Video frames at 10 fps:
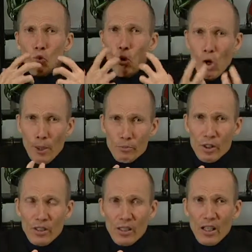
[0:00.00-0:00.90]

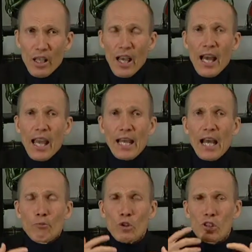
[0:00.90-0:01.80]
warped and
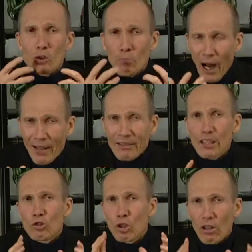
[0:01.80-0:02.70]
I'm
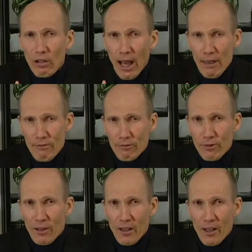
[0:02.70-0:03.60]
responding to
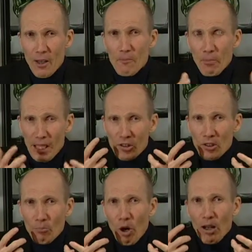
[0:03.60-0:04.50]
life
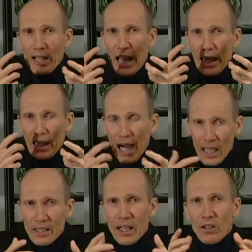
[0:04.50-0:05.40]
based upon an
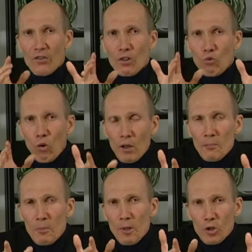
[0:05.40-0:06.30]
unhealthy,
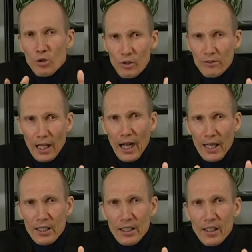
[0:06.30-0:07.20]
warped picture of
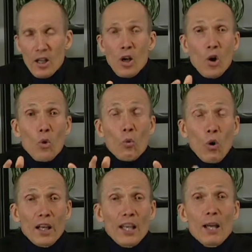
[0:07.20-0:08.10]
God,
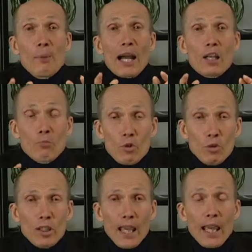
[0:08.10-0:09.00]
what am I
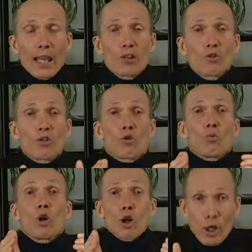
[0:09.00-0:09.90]
communicating to the
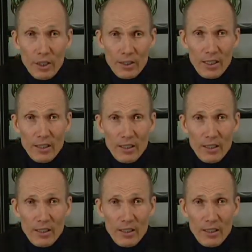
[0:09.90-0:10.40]
world?